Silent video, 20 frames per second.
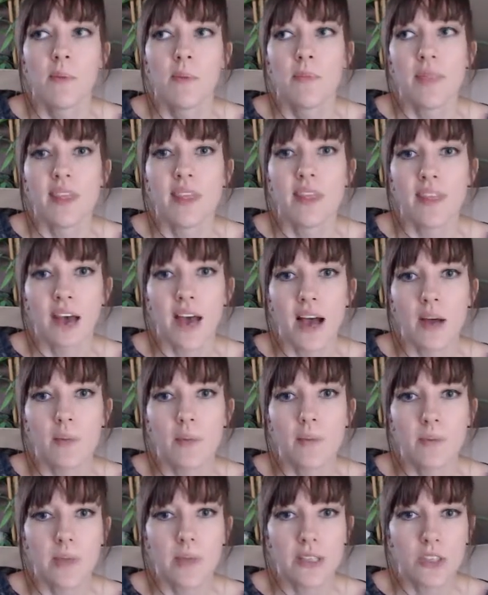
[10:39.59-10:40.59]
that
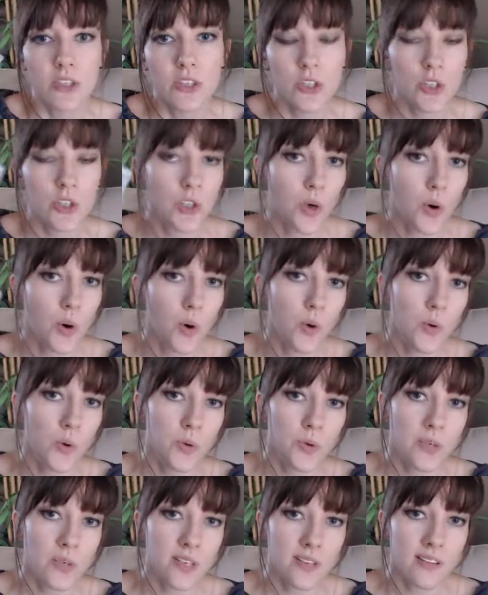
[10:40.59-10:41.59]

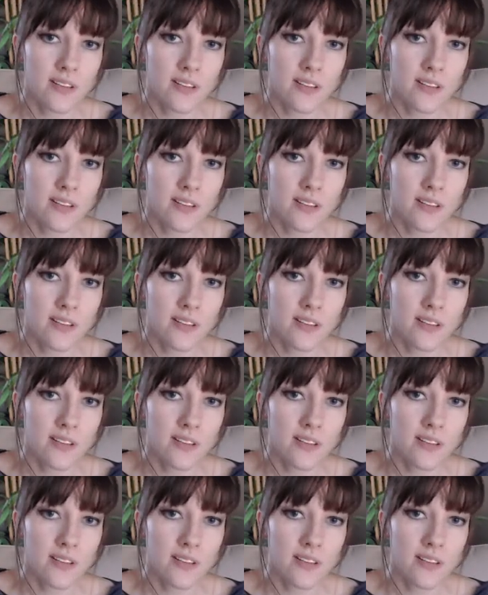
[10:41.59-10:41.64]
bestowed